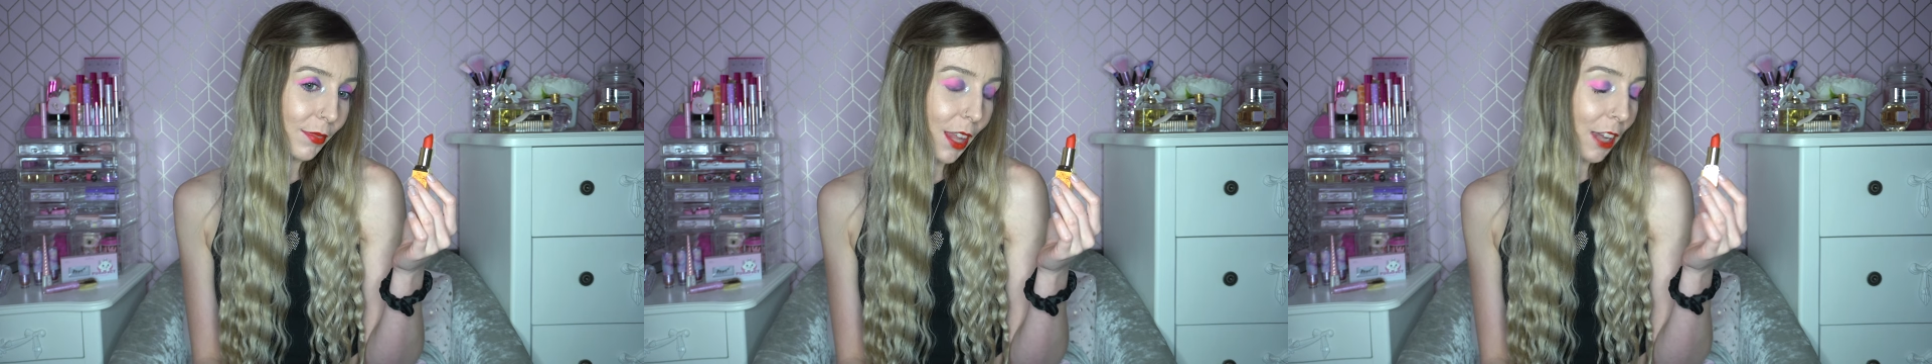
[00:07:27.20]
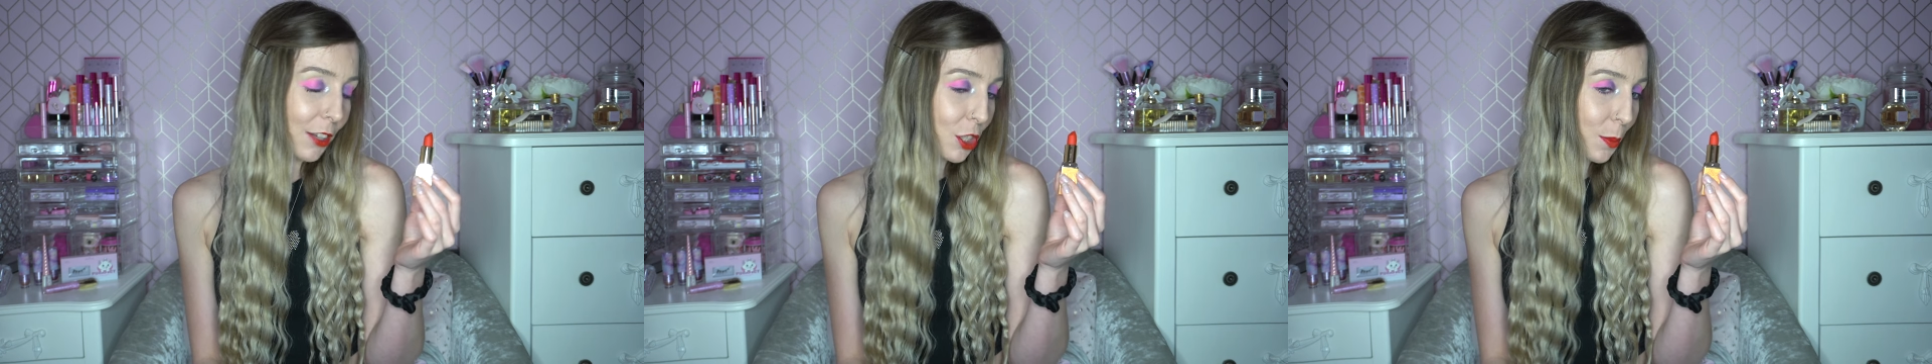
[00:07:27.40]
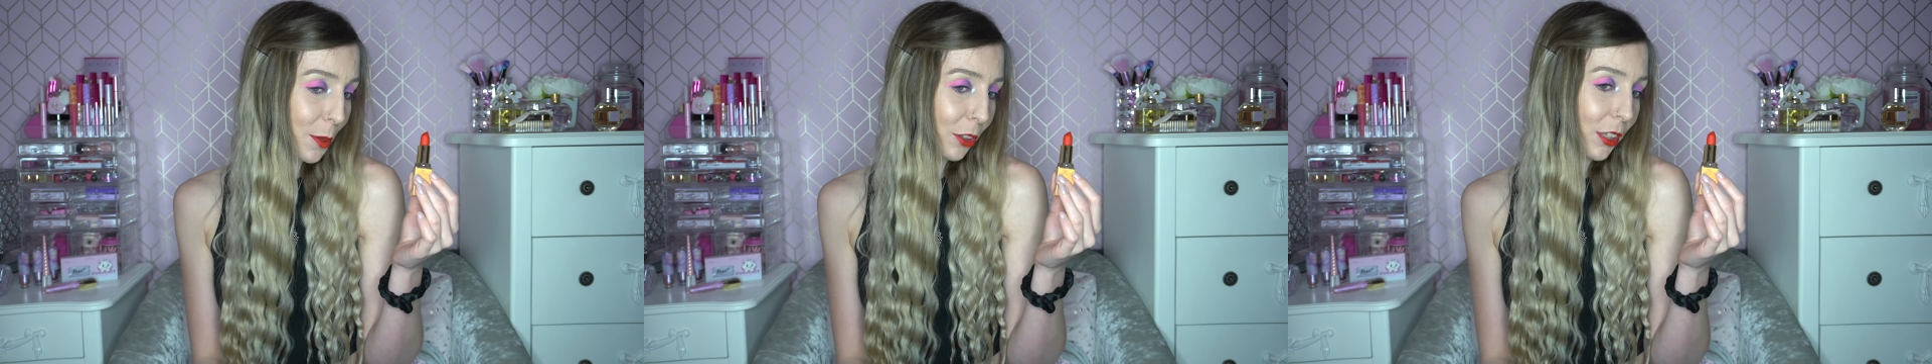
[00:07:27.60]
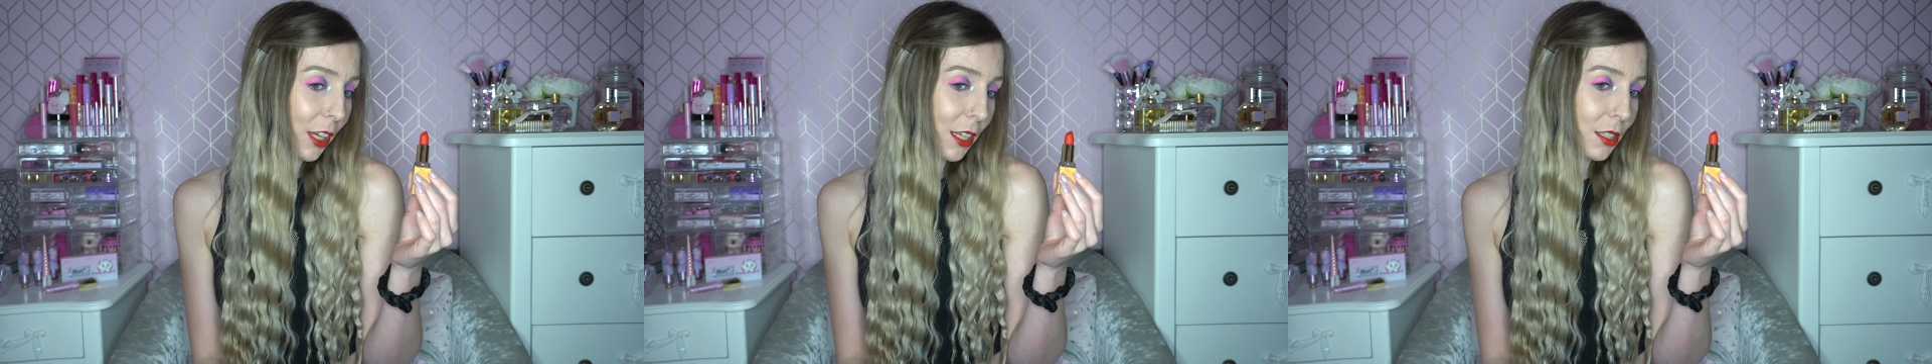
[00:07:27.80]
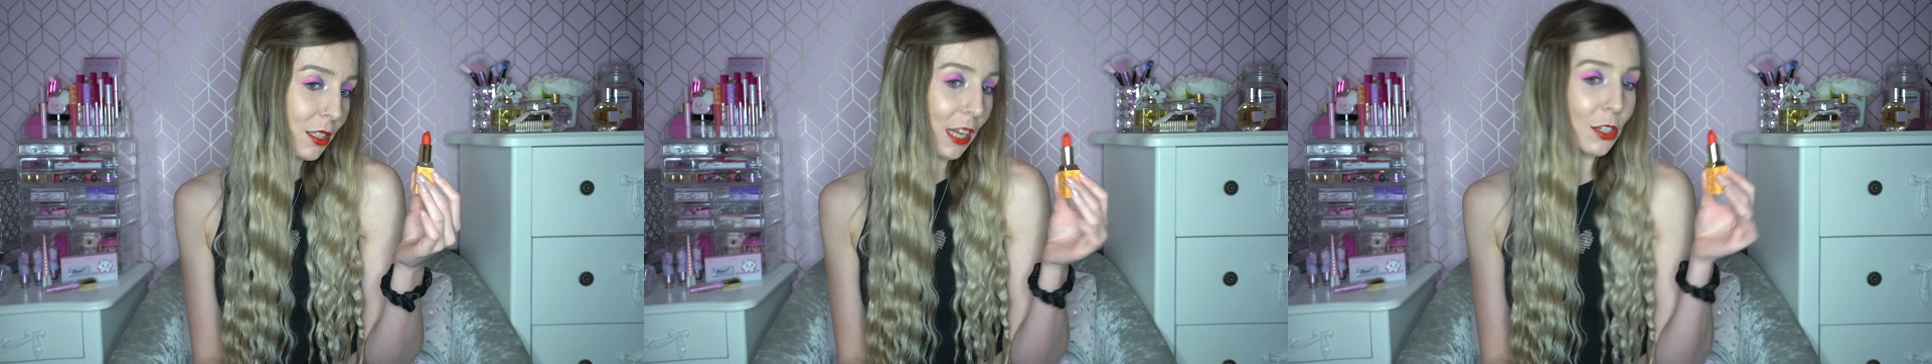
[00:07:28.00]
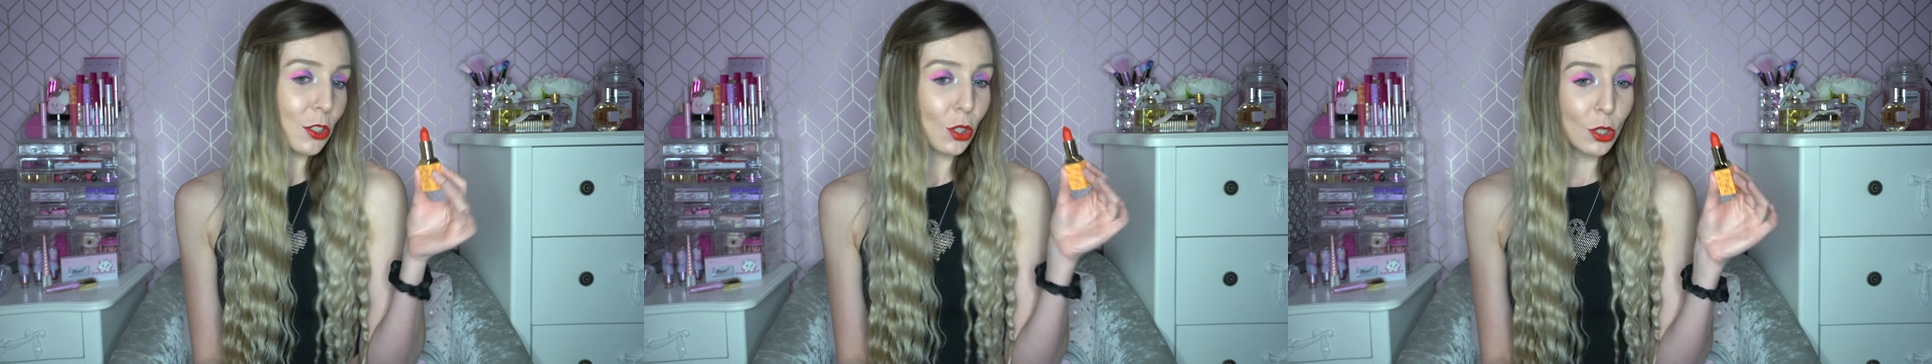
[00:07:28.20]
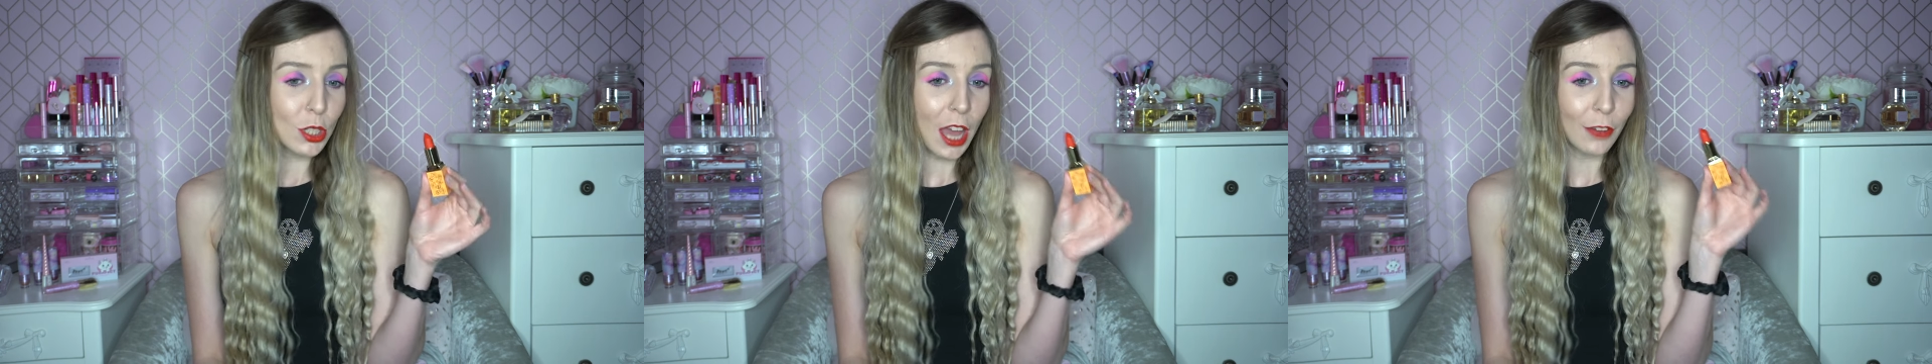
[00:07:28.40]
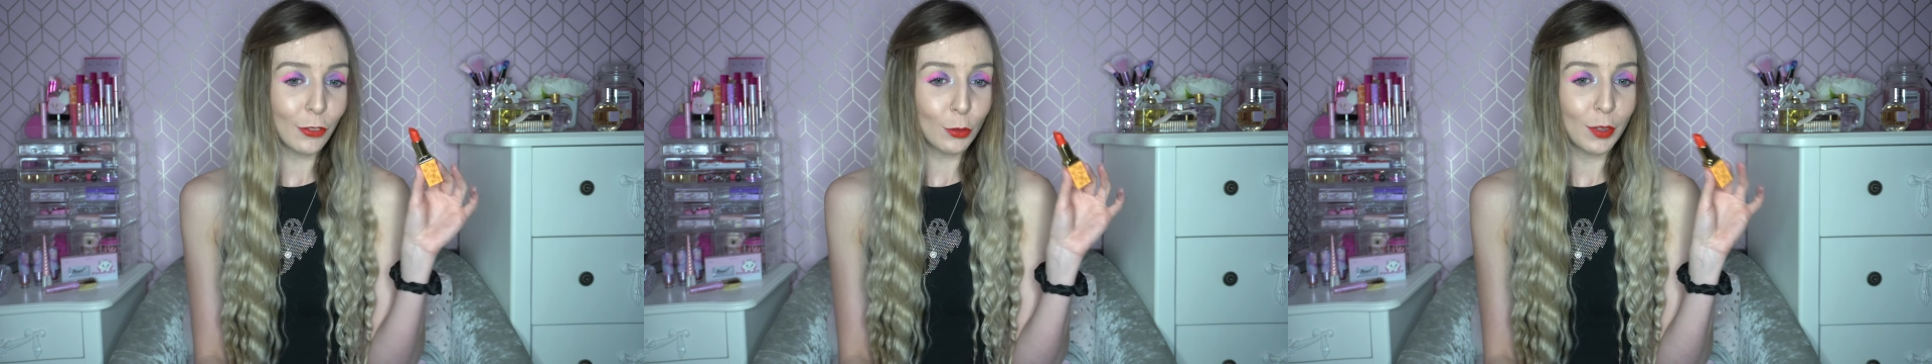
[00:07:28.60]
And to be honest, it does
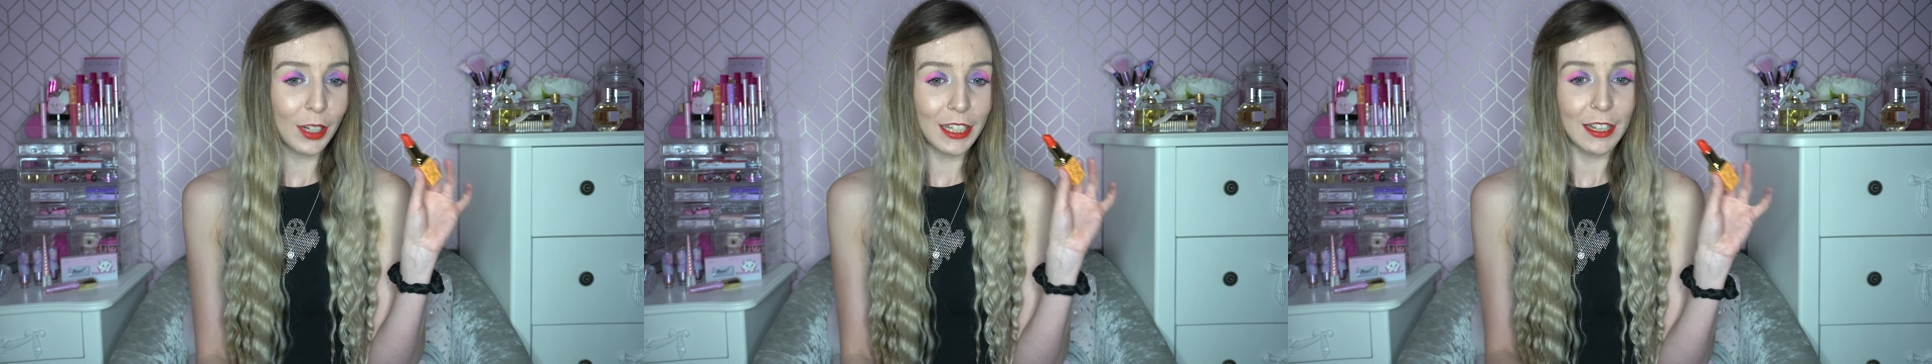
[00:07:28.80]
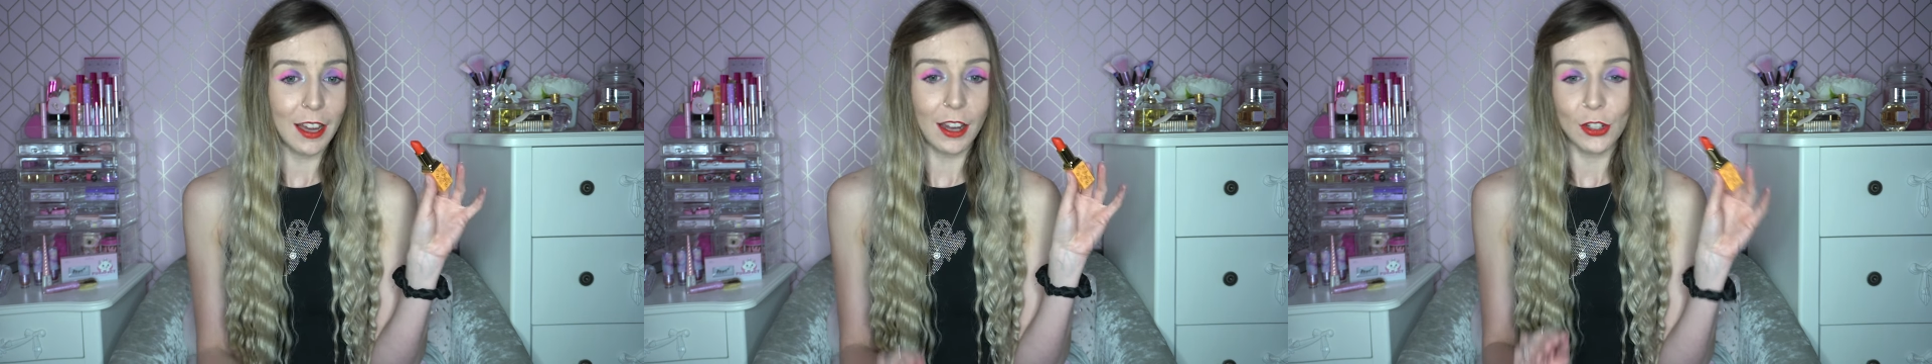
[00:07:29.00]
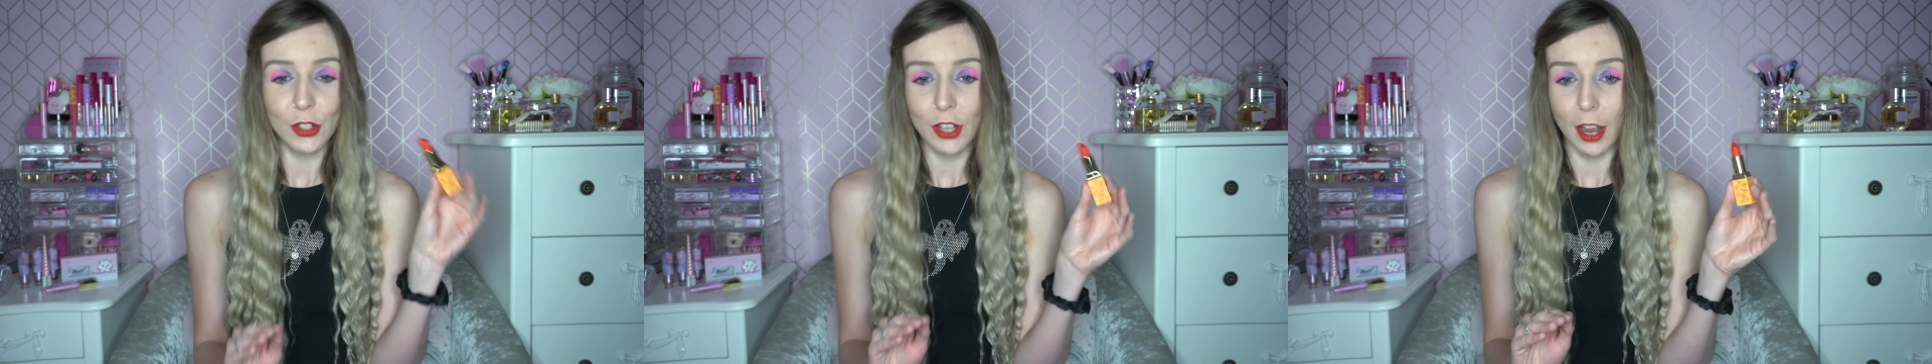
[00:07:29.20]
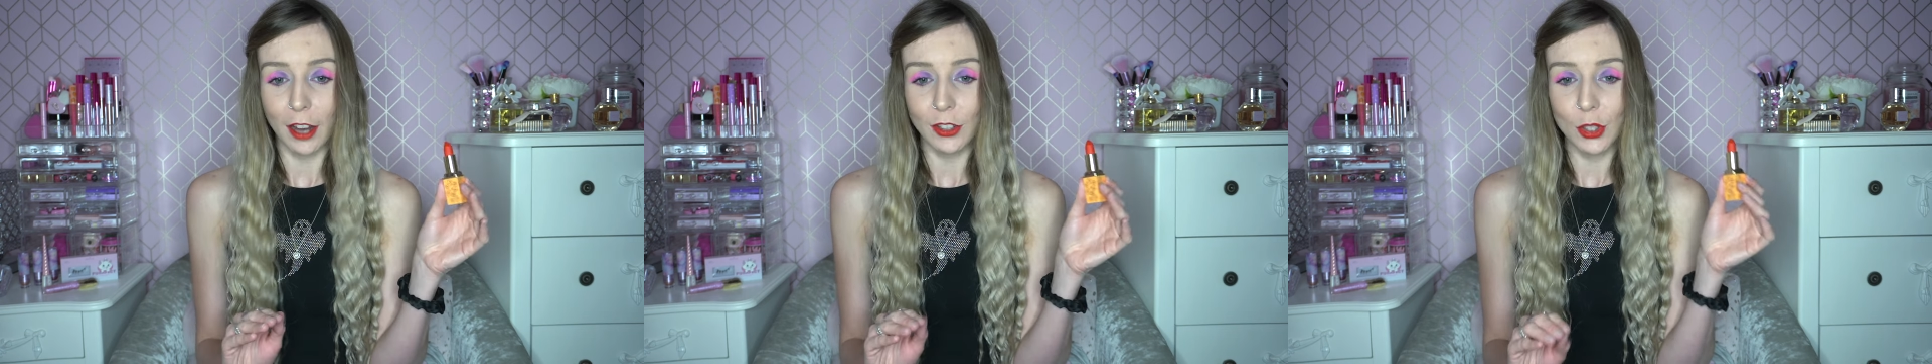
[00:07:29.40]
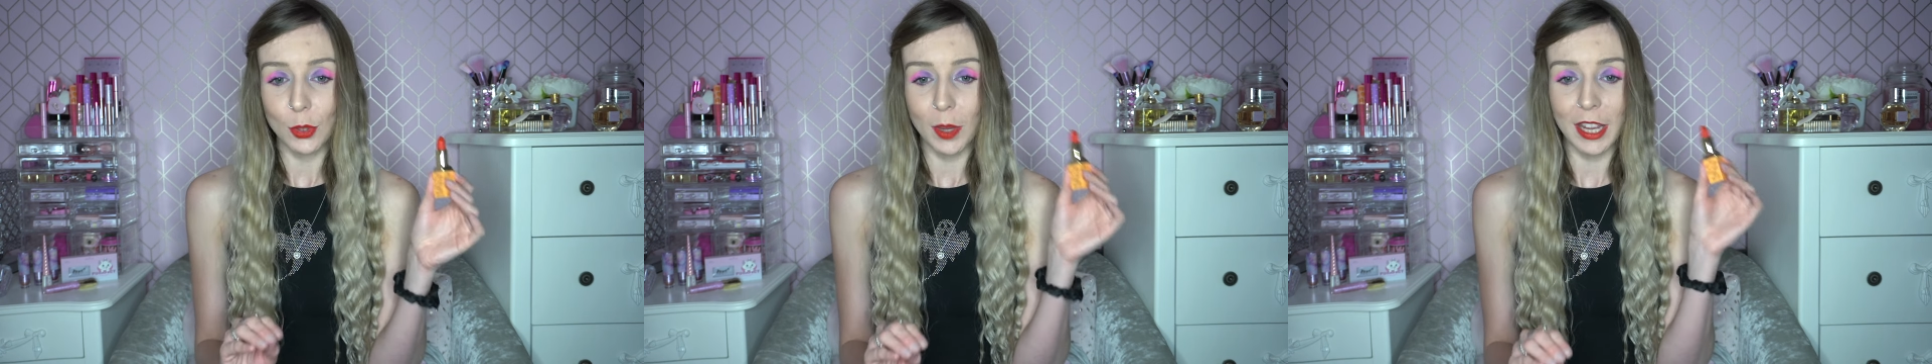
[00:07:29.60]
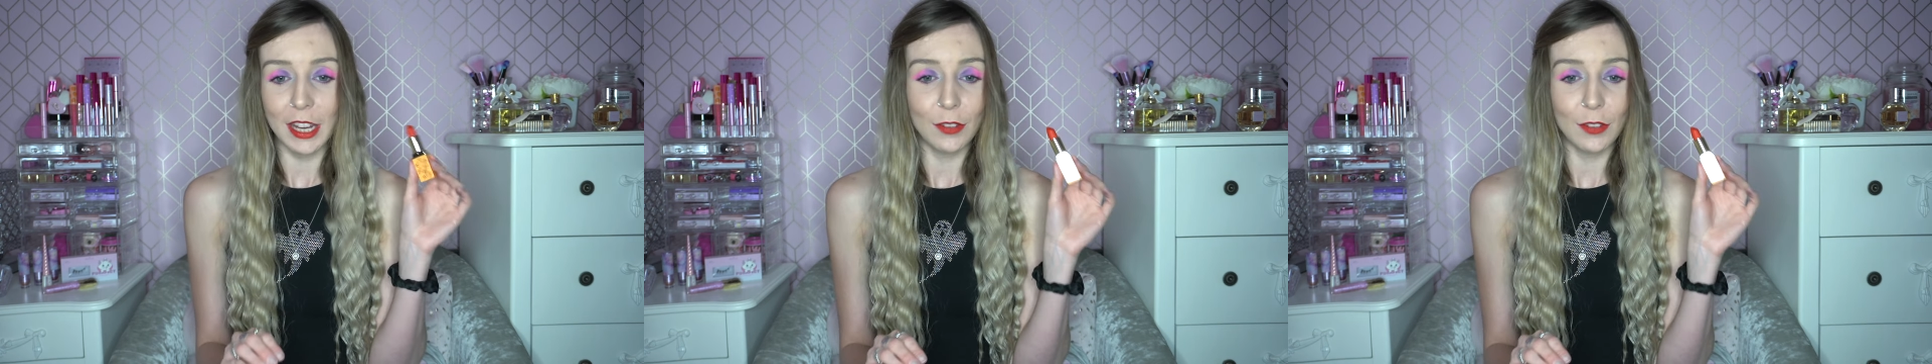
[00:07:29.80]
have a really nice shine to it,